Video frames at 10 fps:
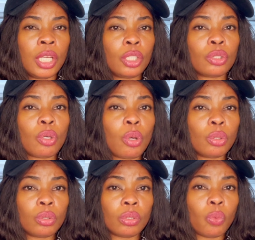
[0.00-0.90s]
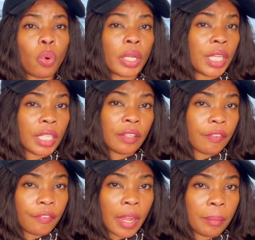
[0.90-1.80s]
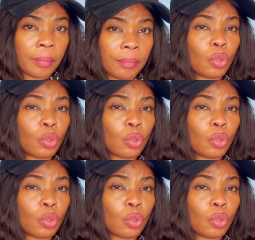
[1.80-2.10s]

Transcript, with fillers: It's called working in the farm.